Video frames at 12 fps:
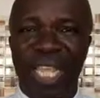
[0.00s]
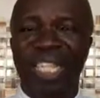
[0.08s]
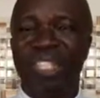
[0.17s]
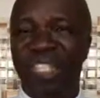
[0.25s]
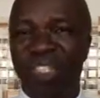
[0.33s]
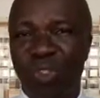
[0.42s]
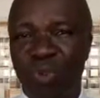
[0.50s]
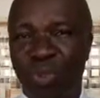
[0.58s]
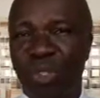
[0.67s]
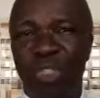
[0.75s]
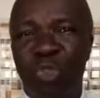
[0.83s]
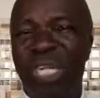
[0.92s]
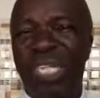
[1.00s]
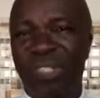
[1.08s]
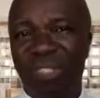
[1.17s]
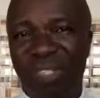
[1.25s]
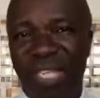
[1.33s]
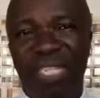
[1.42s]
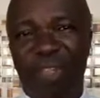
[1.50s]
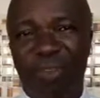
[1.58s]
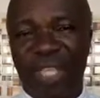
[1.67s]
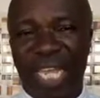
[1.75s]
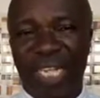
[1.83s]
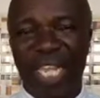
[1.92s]
It is spiritually
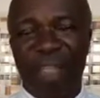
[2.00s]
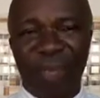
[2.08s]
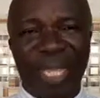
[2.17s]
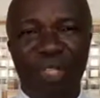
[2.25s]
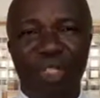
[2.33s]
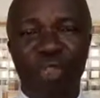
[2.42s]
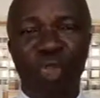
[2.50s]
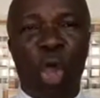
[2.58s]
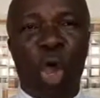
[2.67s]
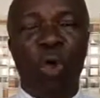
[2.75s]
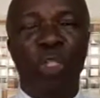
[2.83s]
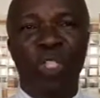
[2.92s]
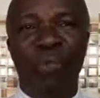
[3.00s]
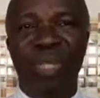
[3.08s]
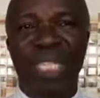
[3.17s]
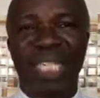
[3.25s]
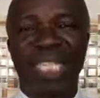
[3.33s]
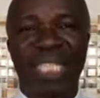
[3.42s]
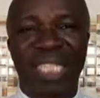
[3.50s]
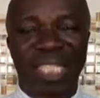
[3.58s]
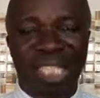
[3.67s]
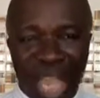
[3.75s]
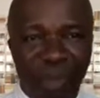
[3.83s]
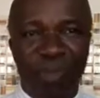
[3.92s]
significant because it will ultimately
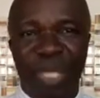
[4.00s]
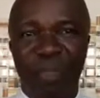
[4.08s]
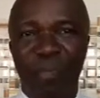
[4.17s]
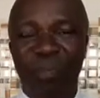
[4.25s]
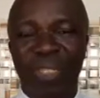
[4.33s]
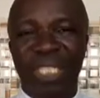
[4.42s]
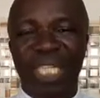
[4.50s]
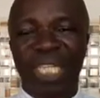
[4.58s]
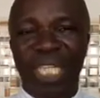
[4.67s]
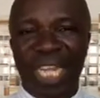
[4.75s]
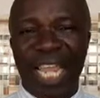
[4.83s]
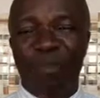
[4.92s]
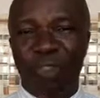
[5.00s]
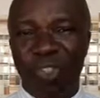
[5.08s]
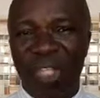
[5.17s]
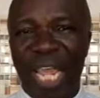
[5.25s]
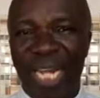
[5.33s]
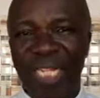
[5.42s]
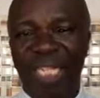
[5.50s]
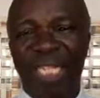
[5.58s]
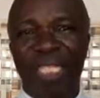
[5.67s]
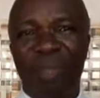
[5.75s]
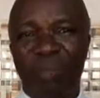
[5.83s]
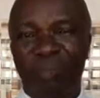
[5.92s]
determine the lifestyle,
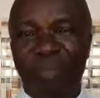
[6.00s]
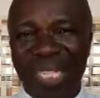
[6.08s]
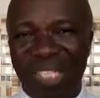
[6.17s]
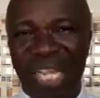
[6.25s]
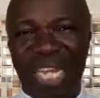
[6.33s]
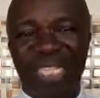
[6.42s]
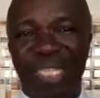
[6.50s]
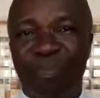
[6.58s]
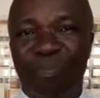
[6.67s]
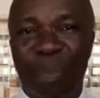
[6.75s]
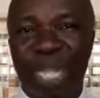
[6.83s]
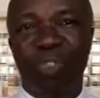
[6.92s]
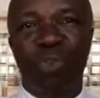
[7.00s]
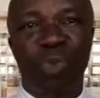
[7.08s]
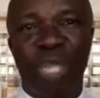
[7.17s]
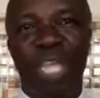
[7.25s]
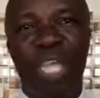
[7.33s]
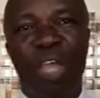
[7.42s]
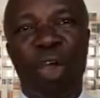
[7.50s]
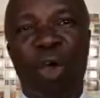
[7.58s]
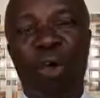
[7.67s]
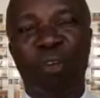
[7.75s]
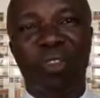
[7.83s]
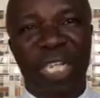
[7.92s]
the pattern, the pathway
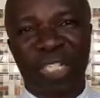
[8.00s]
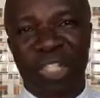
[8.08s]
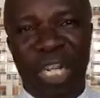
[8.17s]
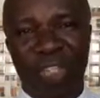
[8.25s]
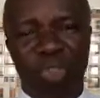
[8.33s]
of that child.